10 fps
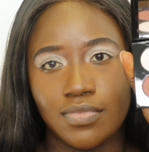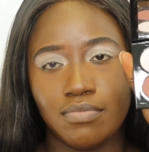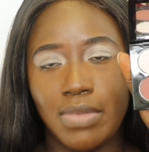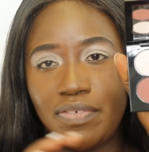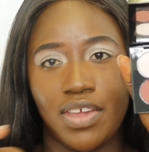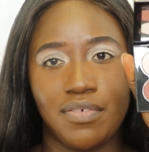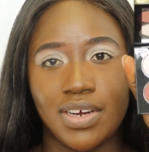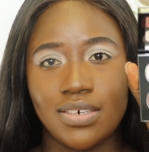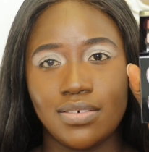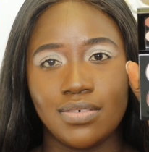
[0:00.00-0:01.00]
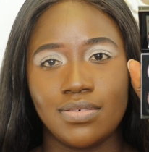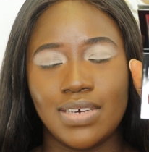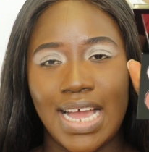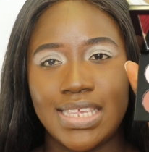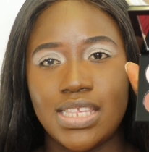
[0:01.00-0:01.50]
my favorite.
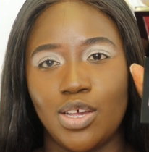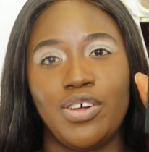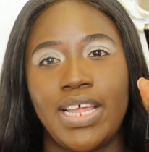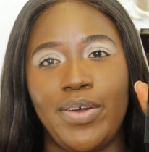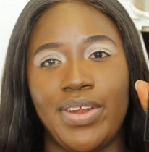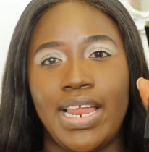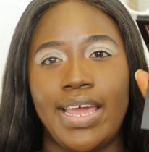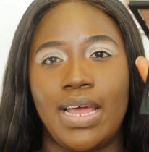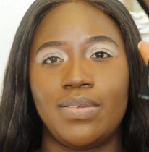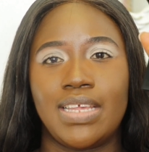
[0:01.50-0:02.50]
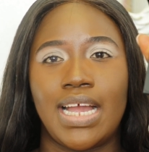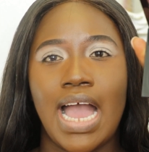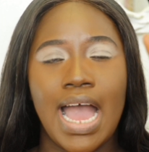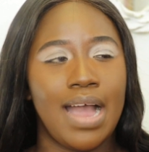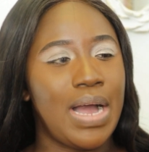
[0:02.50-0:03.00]
I saw that online. I was like,
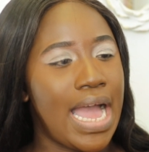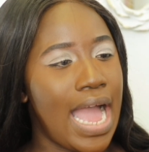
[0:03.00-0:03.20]
I